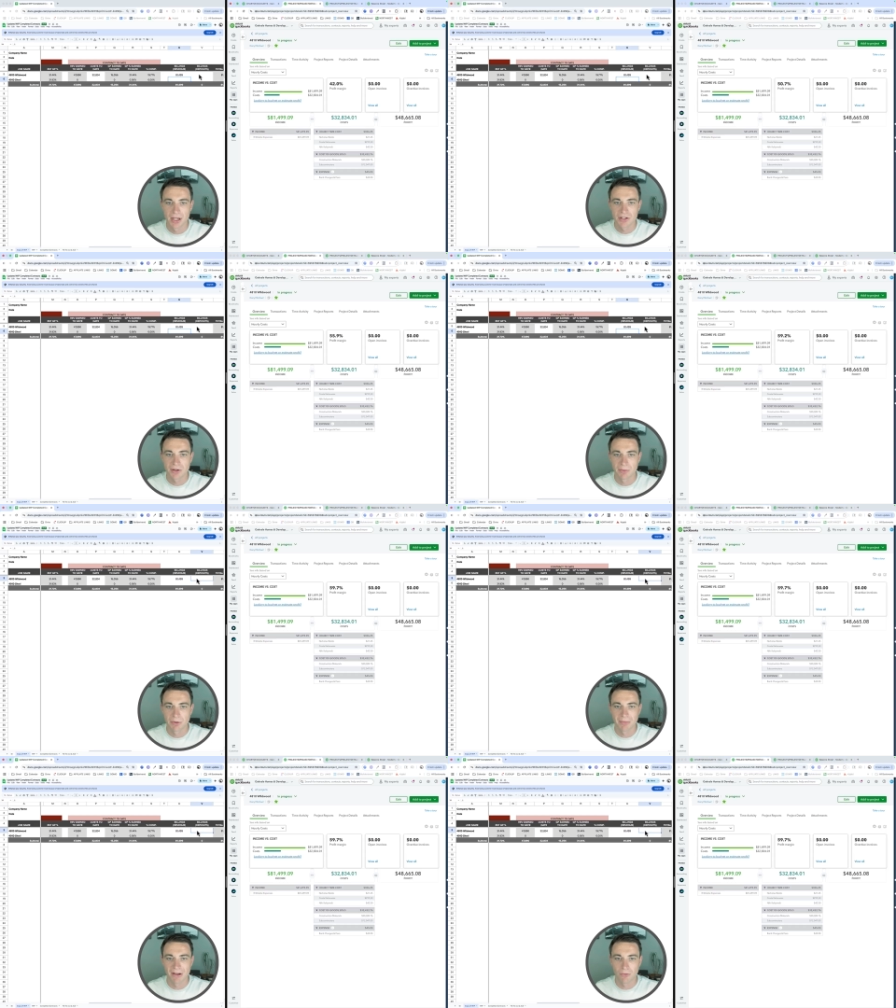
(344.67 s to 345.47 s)
So I'm gonna
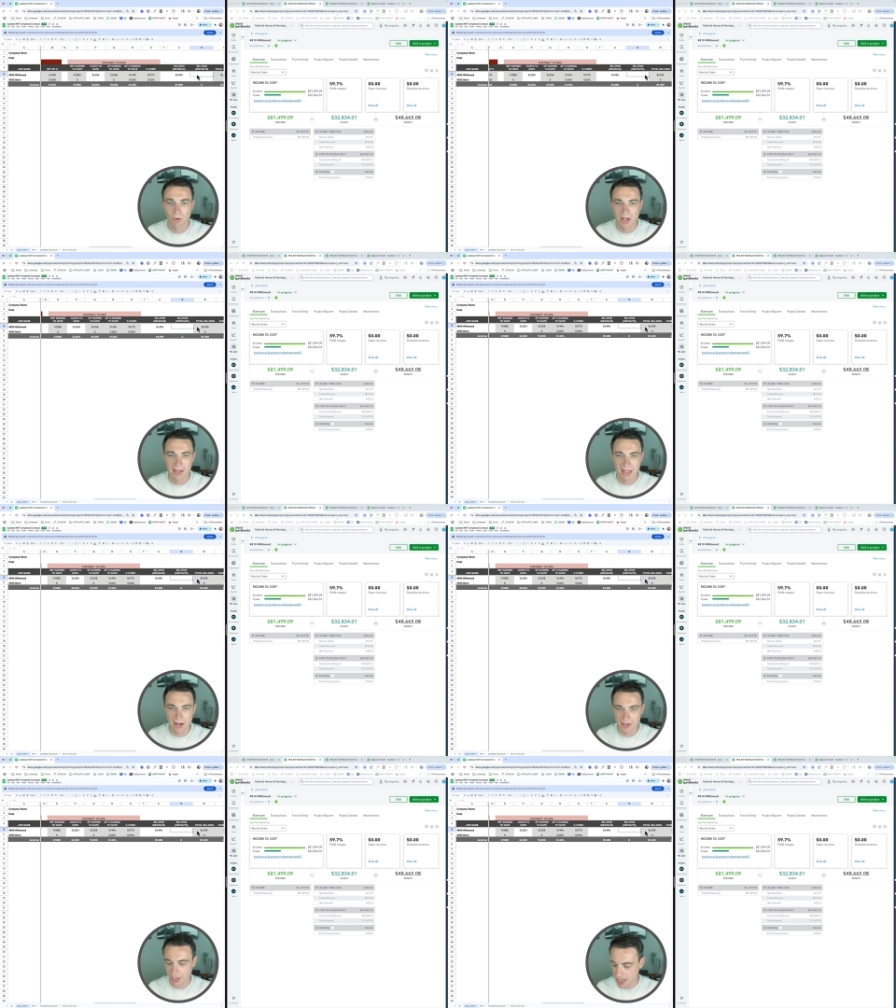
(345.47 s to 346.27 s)
put my
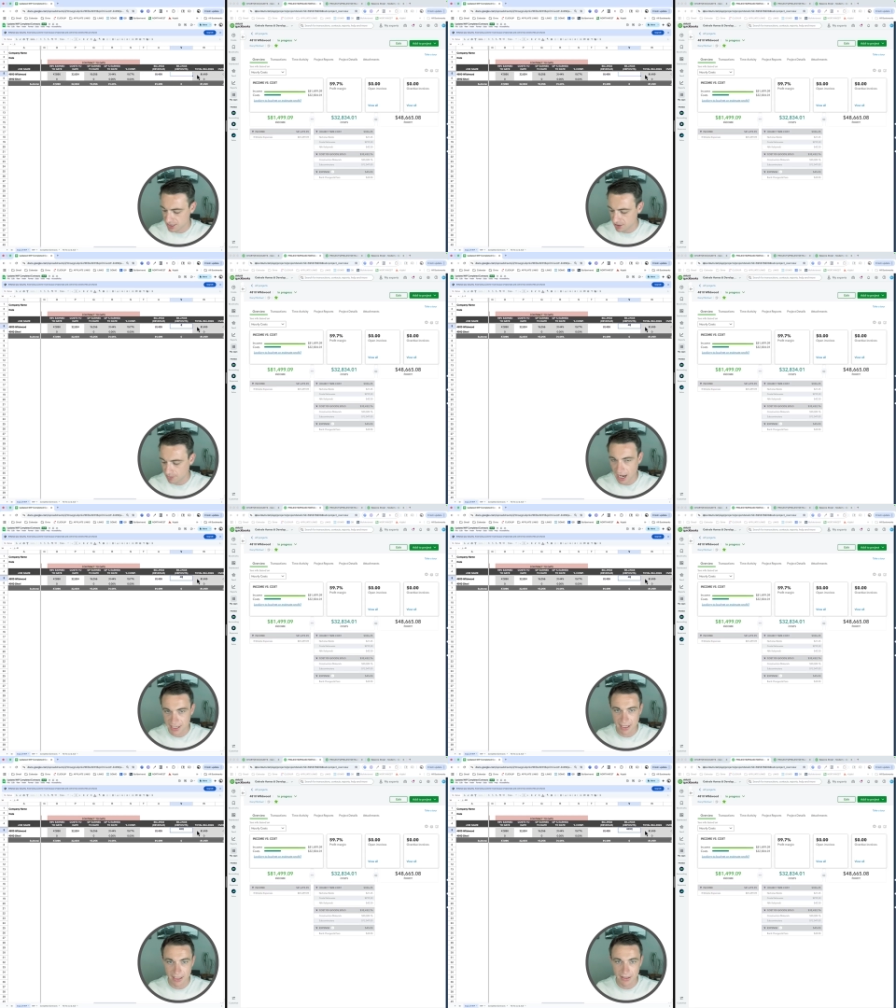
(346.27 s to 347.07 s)
48,000 as a
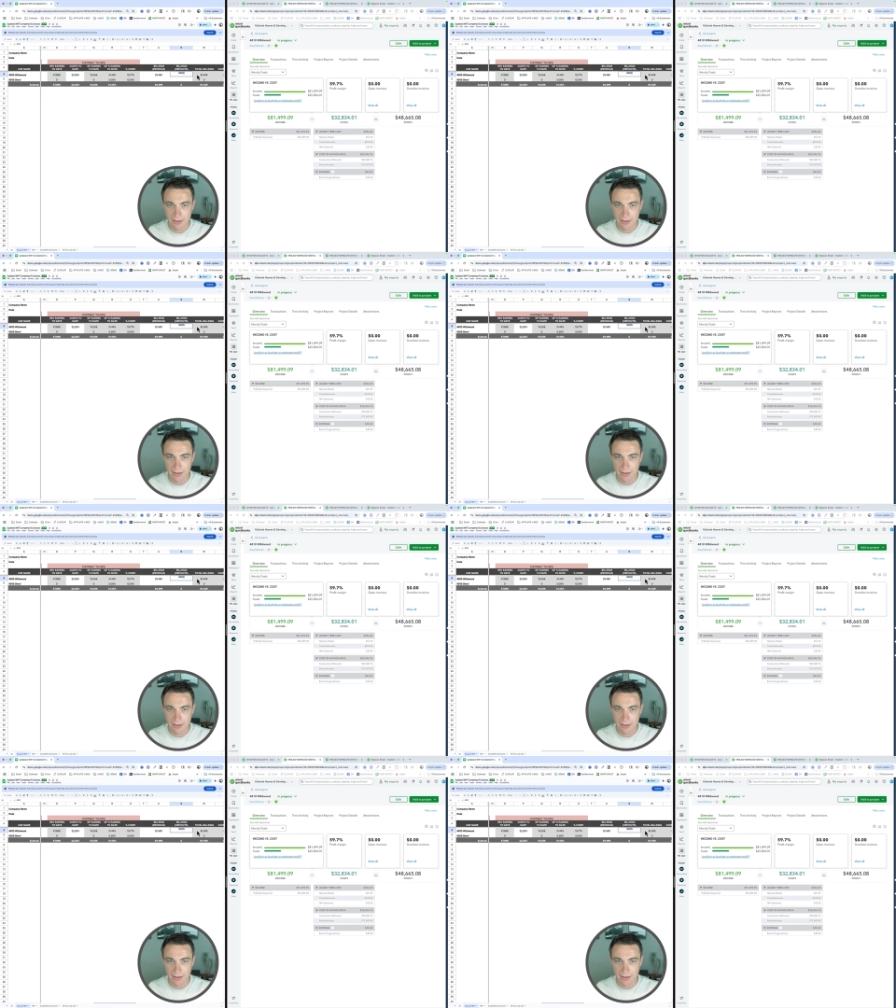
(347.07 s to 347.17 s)
deposit.